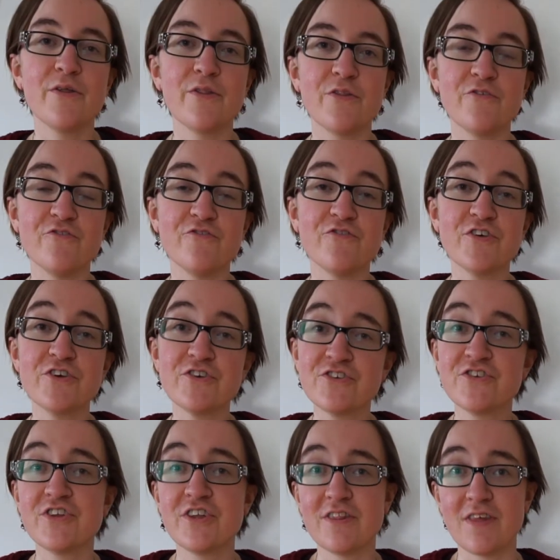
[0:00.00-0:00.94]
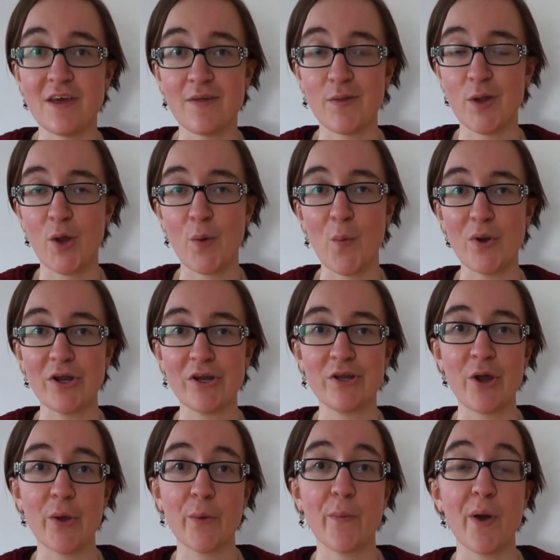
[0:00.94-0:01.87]
The first thing that I want to
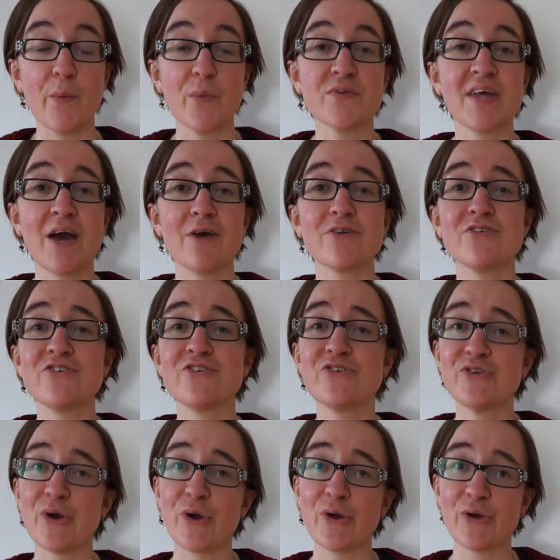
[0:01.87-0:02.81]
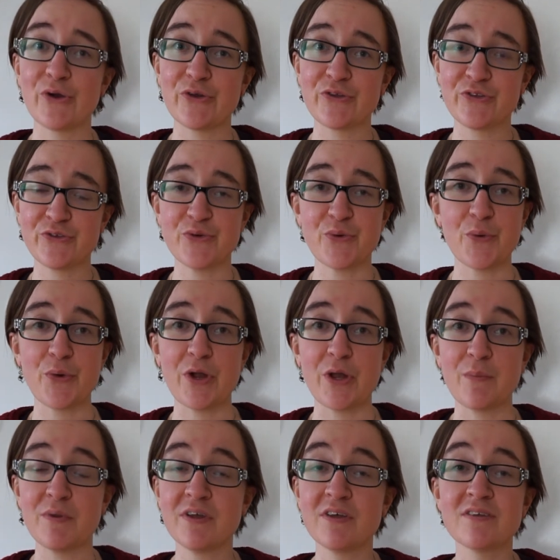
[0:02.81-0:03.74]
talk about was how to start a story,
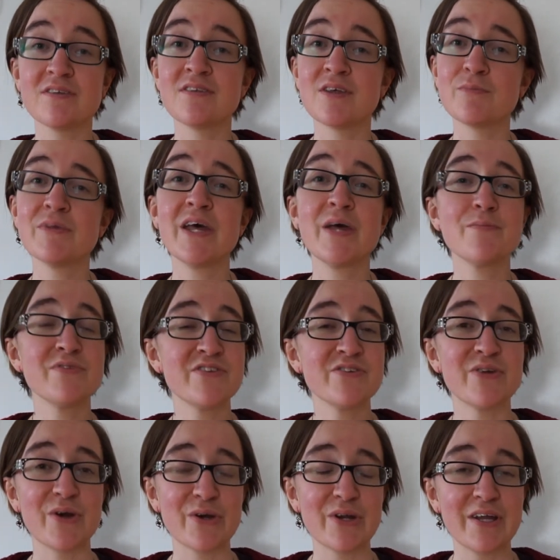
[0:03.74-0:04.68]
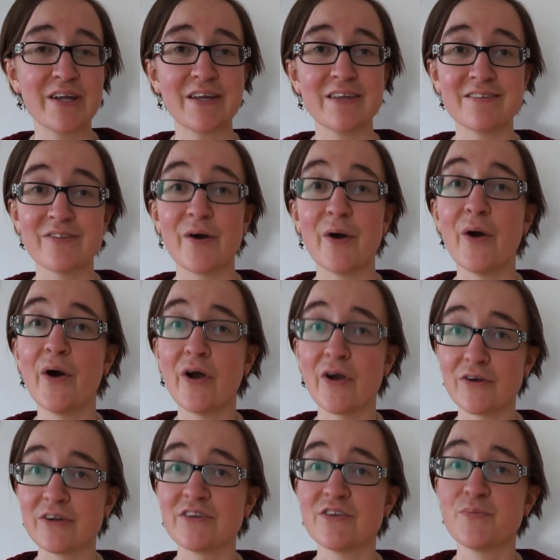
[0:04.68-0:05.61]
because sometimes starting is the
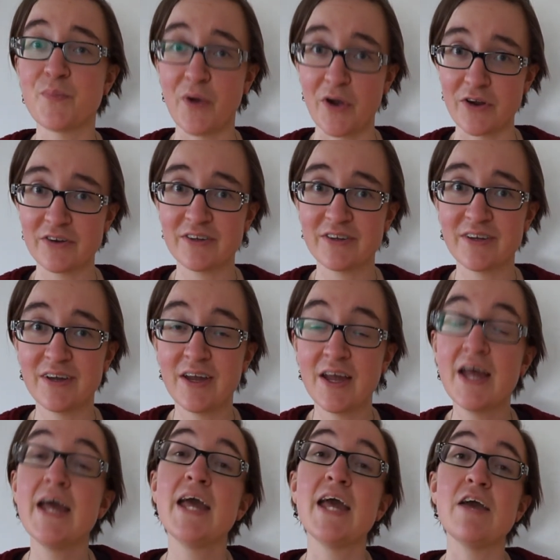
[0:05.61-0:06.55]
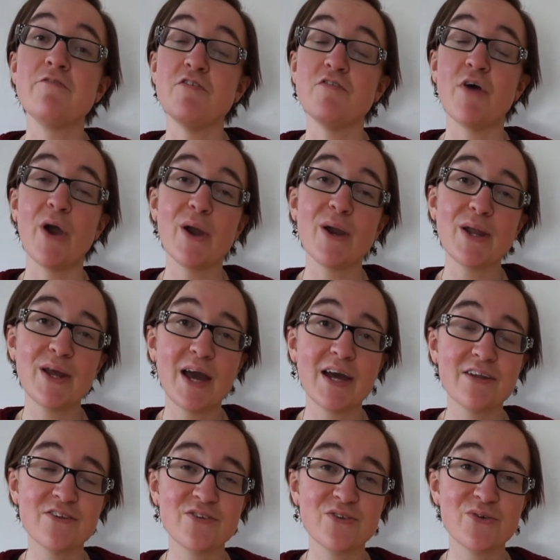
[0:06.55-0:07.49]
hardest part. If you've already
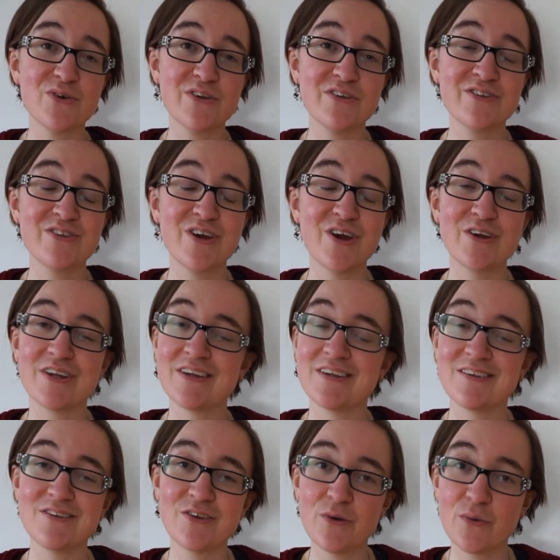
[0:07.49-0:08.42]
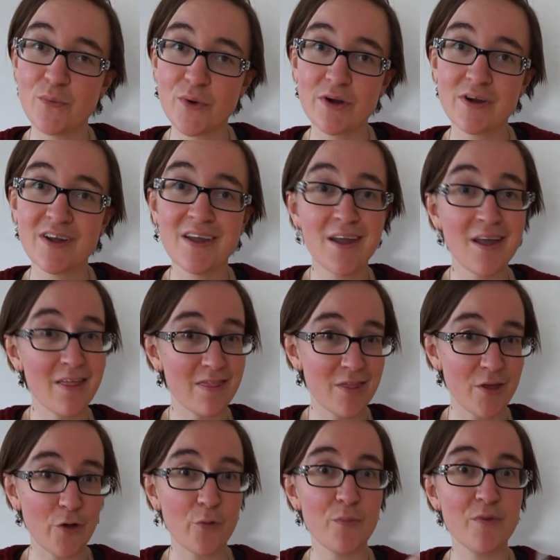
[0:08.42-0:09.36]
got a story started, don't worry,
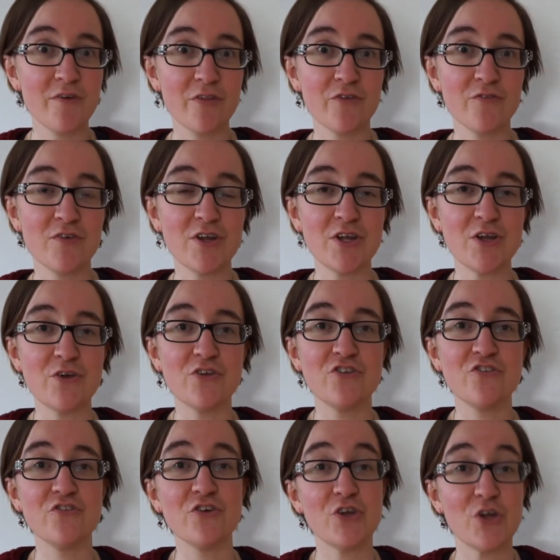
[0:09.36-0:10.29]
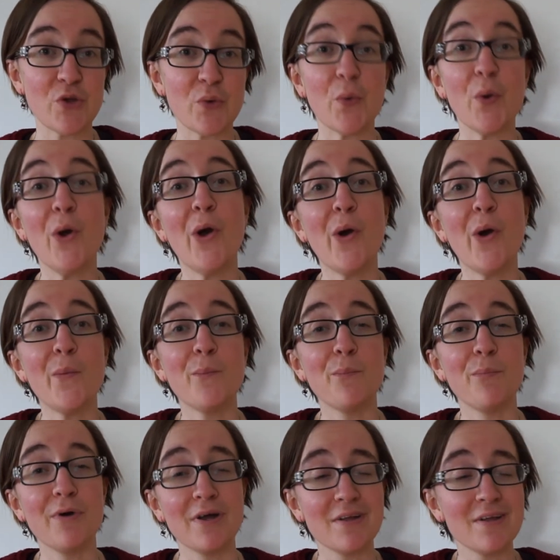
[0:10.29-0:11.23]
there'll be other videos for you.
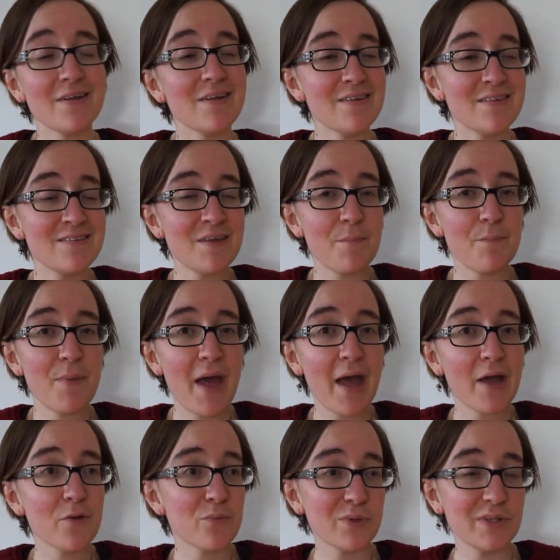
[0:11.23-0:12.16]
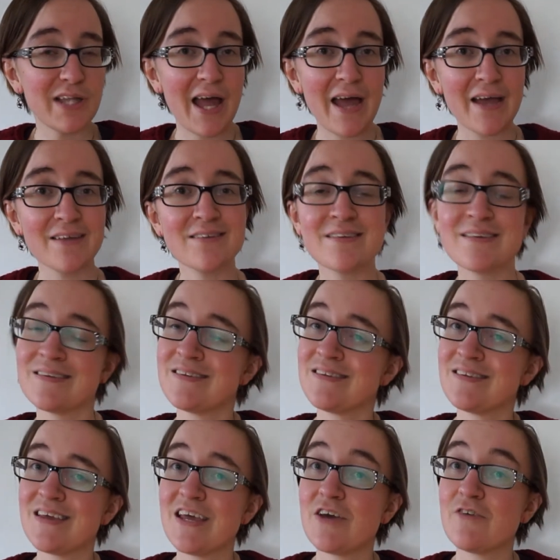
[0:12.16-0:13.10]
But sit back, relax, and
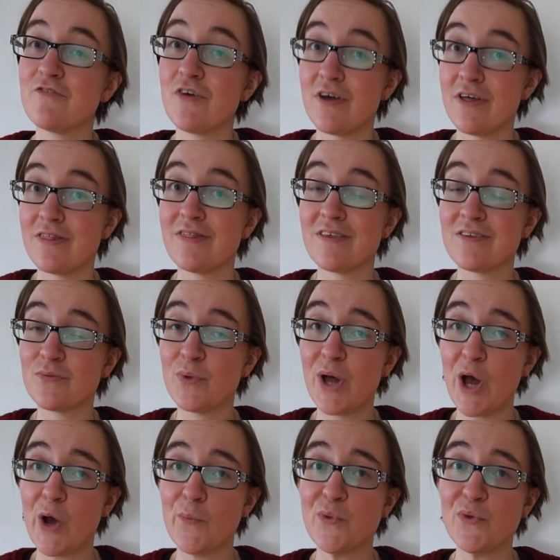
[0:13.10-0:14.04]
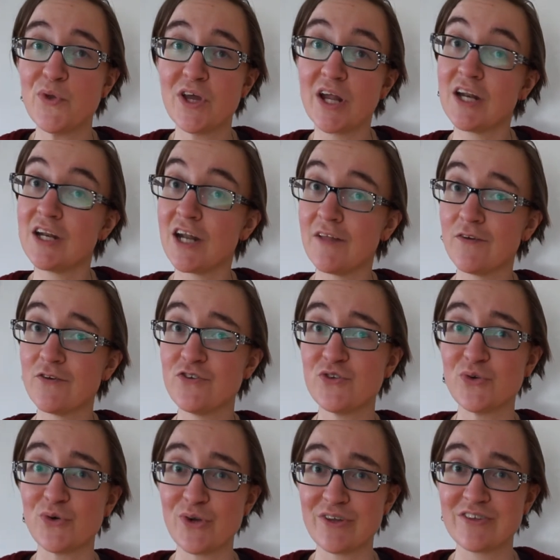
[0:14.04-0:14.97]
see if this will help you get another
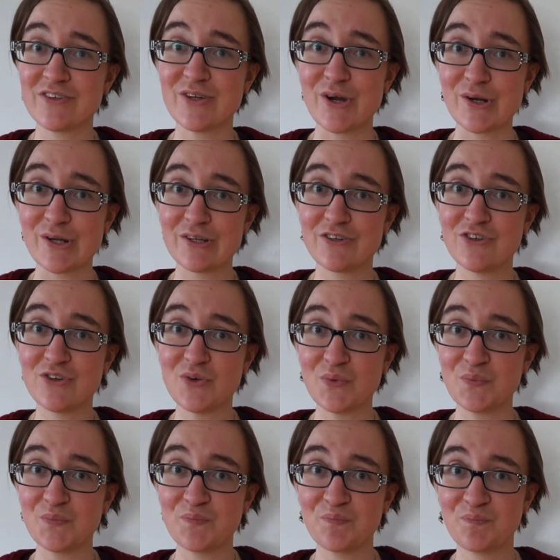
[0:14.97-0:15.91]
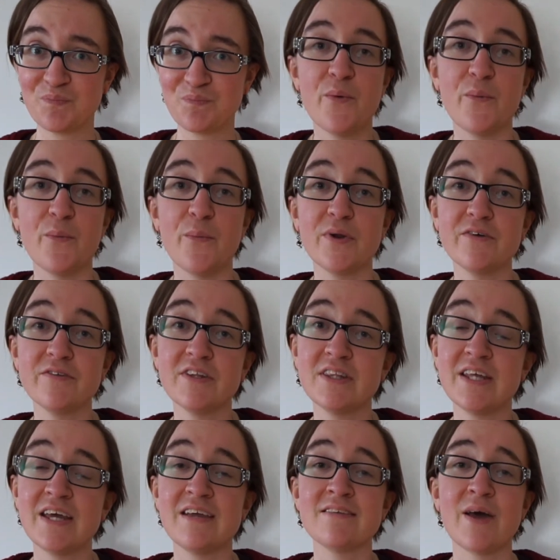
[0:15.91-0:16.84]
story started too. One of the
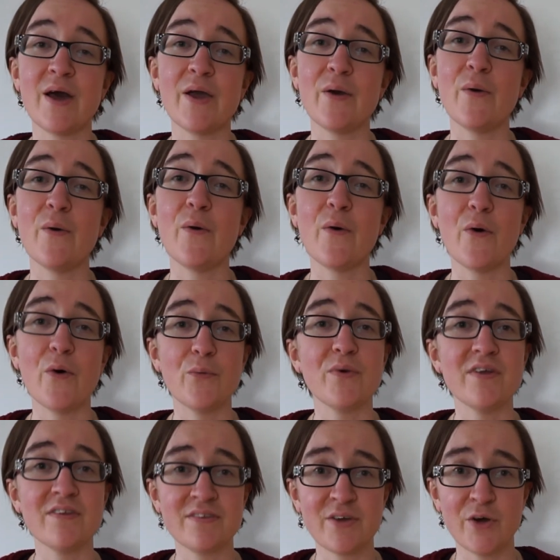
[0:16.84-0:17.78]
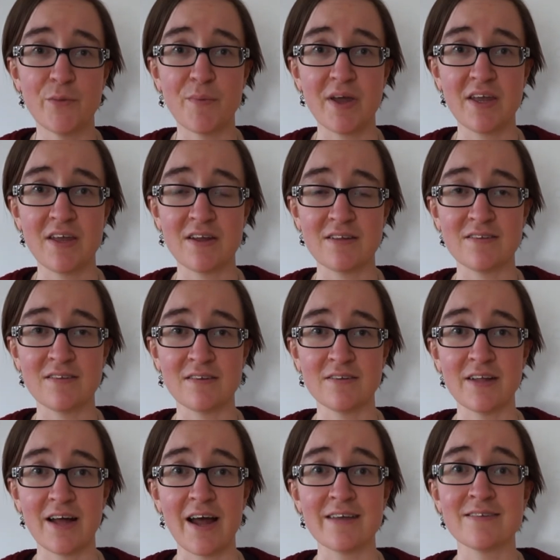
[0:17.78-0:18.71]
things I always tell my kids in
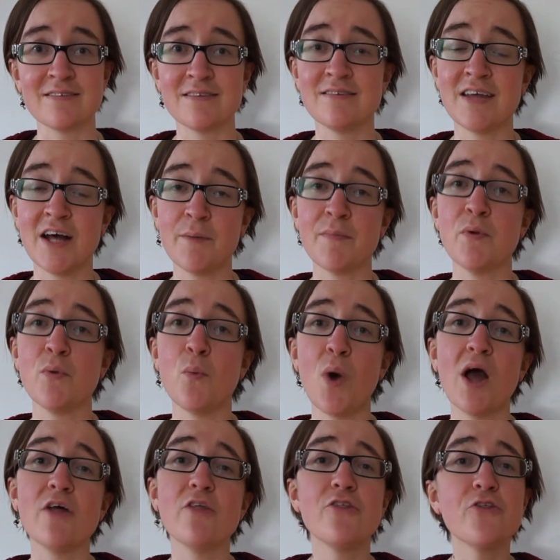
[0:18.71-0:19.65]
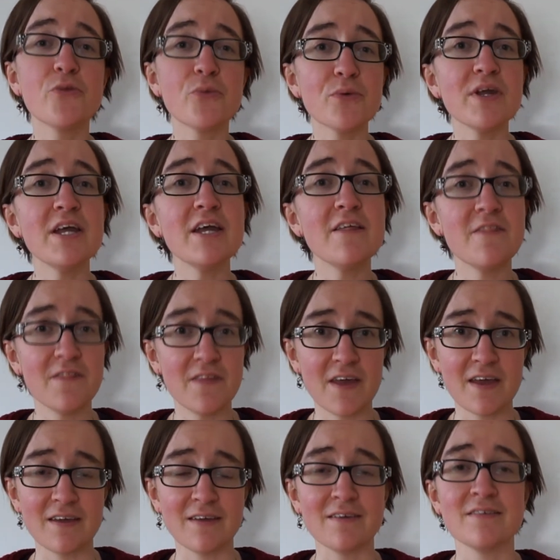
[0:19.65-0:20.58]
class is to tell me what 3
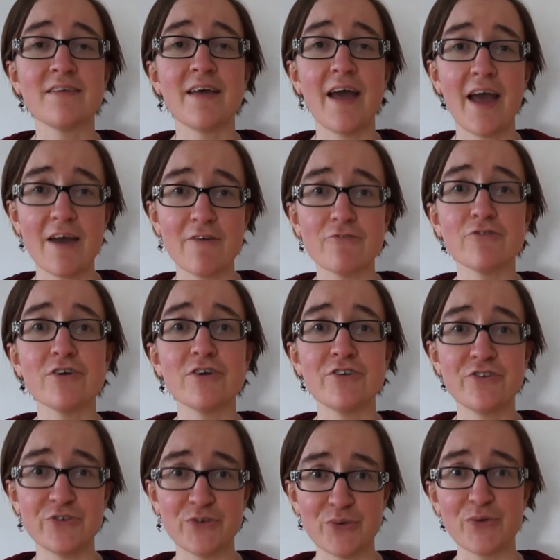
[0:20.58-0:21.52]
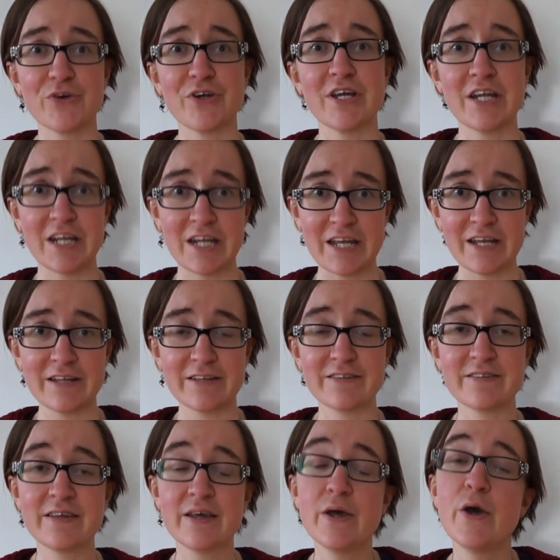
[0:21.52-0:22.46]
things every story needs.